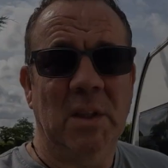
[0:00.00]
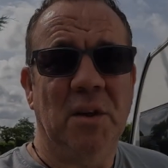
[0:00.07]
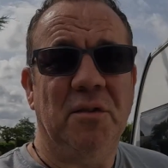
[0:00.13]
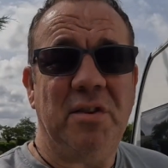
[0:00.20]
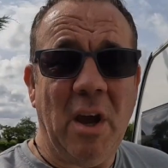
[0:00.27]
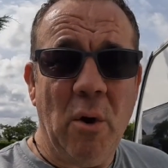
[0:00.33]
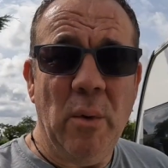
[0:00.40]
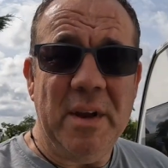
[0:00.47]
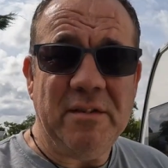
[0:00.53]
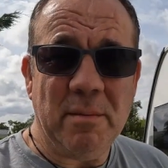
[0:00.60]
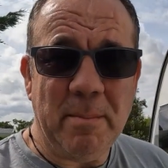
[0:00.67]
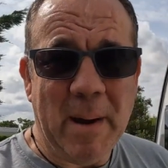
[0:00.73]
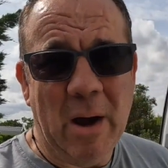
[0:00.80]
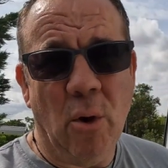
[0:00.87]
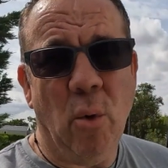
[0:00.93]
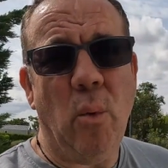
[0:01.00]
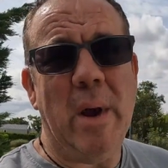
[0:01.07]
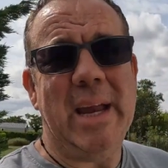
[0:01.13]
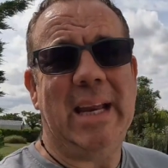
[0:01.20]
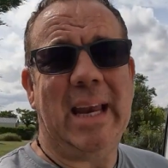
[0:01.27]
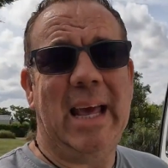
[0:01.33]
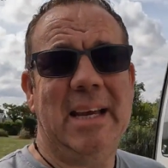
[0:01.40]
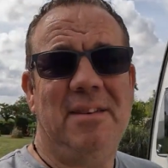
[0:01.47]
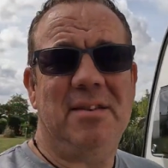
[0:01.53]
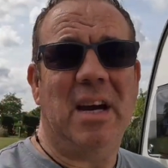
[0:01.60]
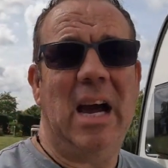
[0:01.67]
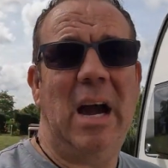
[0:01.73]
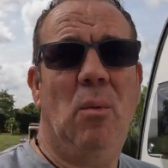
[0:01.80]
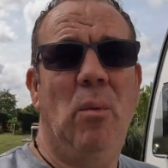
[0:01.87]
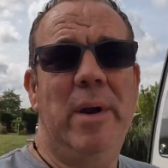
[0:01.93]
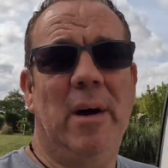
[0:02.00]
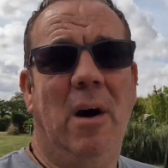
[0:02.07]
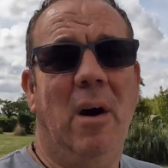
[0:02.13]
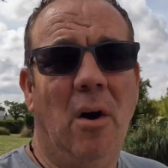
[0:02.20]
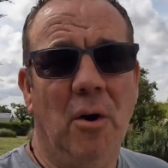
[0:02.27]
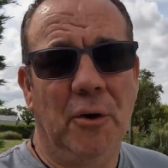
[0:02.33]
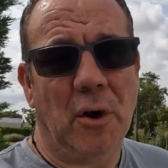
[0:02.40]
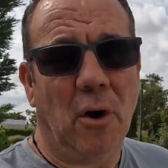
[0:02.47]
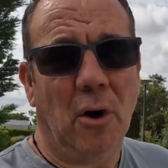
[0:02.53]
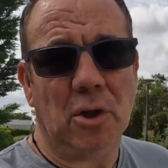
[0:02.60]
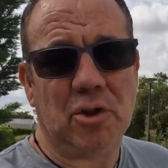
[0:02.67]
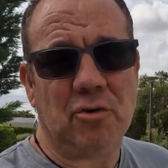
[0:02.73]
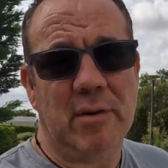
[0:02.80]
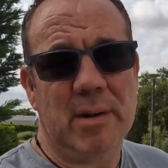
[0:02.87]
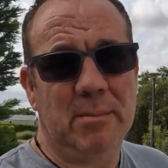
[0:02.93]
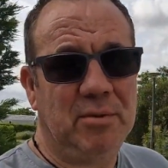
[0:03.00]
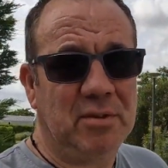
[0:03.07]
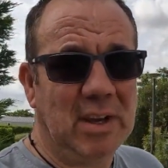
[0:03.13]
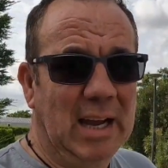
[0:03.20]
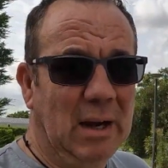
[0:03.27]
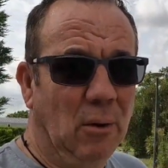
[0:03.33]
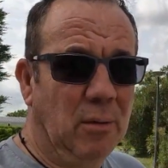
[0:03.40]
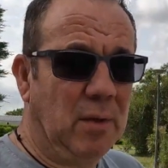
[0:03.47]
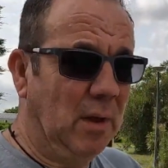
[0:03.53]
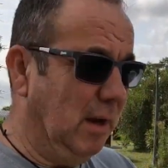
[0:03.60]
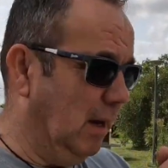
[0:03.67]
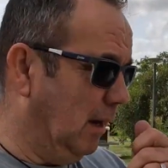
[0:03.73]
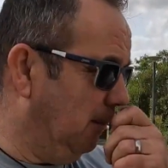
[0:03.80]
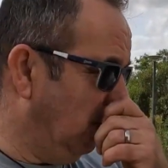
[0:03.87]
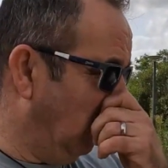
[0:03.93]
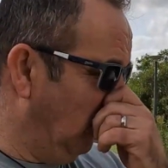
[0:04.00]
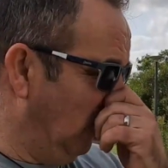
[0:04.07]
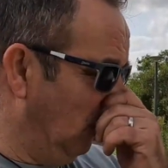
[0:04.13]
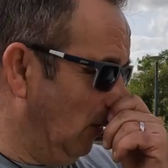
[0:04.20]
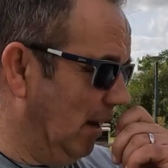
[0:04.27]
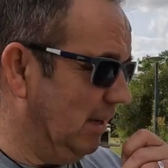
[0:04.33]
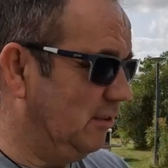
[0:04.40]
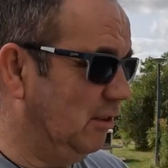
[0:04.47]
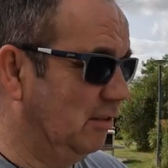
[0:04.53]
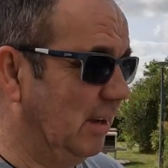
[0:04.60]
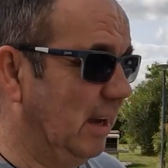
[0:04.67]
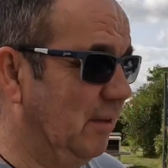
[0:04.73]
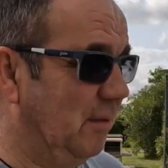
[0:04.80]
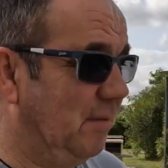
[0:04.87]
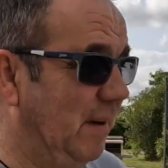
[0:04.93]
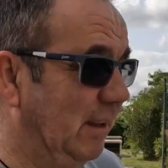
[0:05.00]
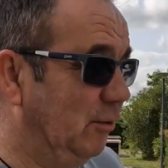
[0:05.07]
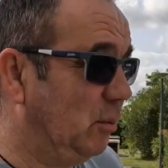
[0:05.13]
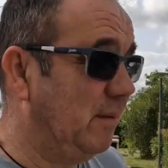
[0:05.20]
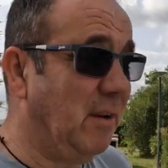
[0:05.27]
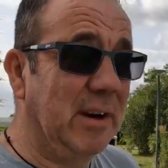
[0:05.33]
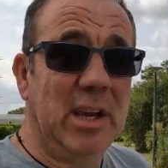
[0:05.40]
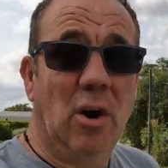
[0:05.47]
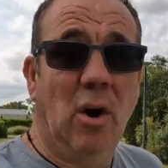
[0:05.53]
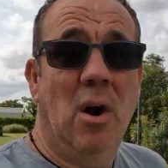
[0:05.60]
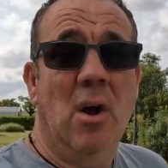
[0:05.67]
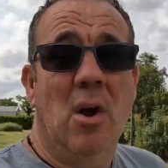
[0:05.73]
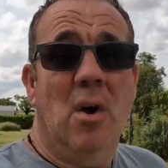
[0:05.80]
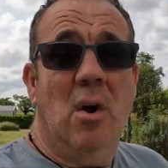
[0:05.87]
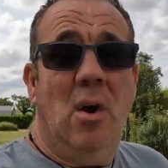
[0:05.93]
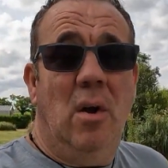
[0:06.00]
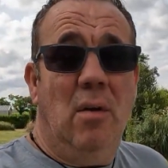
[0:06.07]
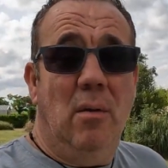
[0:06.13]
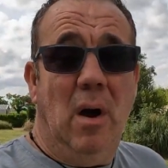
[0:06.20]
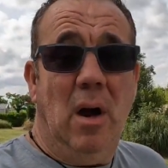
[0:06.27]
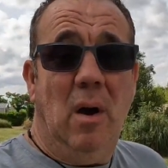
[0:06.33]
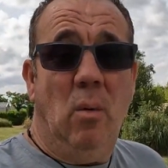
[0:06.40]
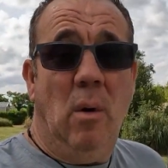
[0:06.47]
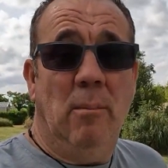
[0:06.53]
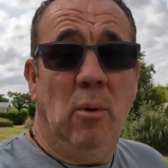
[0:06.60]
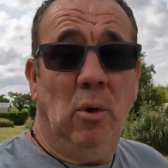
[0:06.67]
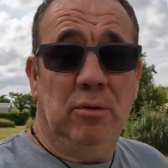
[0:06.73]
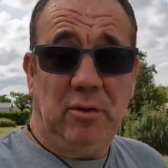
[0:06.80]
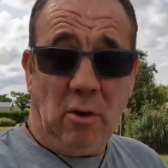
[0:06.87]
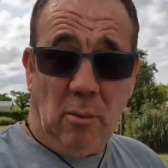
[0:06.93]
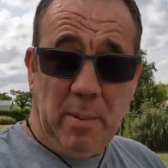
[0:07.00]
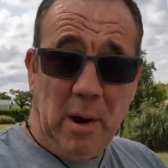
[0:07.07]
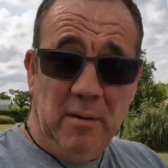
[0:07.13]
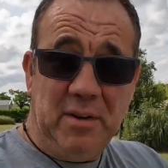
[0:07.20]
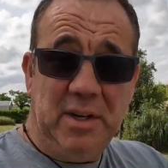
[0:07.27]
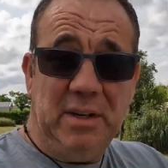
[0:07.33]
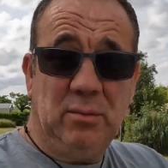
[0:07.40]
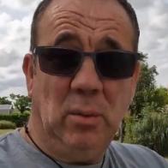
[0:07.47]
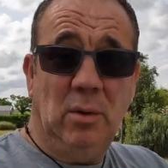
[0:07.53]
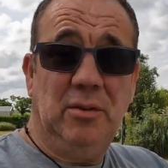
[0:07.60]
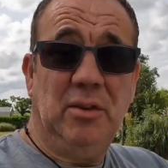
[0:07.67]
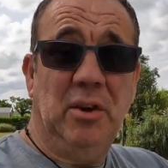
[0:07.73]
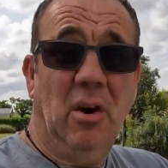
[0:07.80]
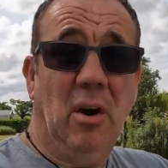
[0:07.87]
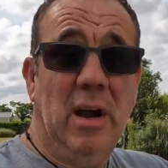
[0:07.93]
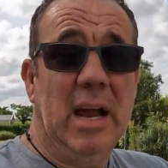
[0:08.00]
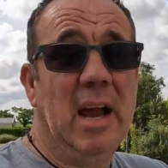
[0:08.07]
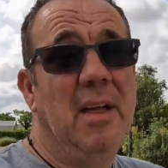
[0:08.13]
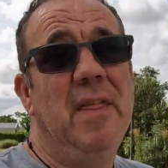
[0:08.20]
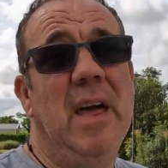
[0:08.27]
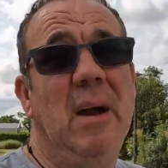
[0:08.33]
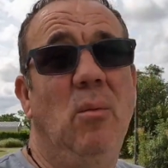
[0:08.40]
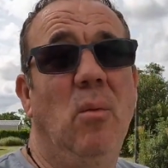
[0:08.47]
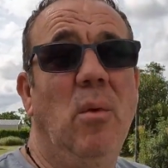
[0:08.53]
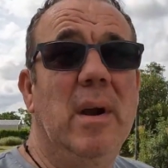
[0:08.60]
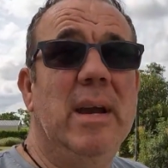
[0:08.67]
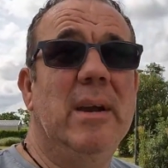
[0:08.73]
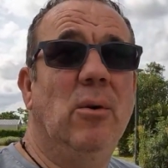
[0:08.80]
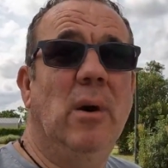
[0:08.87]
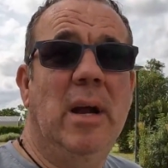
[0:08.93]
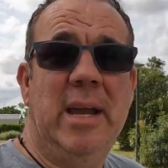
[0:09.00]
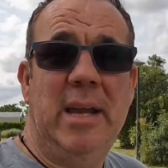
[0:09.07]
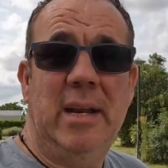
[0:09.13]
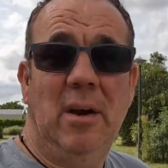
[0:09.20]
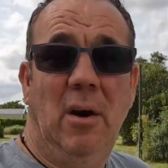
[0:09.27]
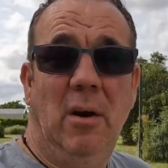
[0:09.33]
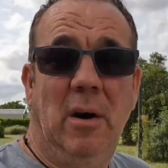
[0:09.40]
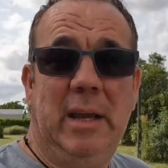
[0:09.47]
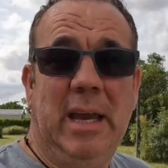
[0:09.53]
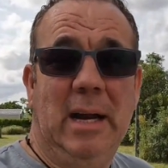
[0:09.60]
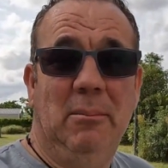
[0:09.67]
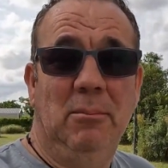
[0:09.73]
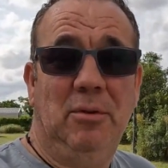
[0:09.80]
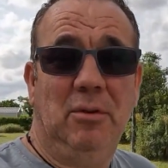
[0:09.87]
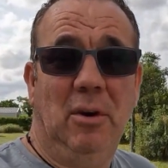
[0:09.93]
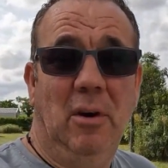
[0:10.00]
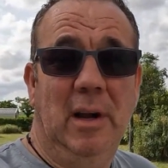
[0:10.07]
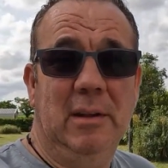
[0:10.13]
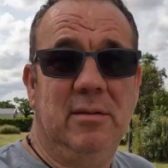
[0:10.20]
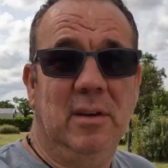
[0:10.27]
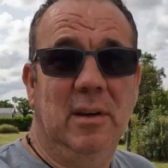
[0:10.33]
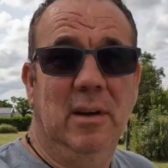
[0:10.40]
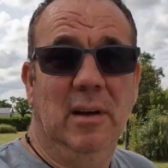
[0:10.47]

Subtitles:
So it's about a week later and we are on our trip south, on the way to the south of France. We've only got one more stopover, this one tonight, and then we'll hit our campsite,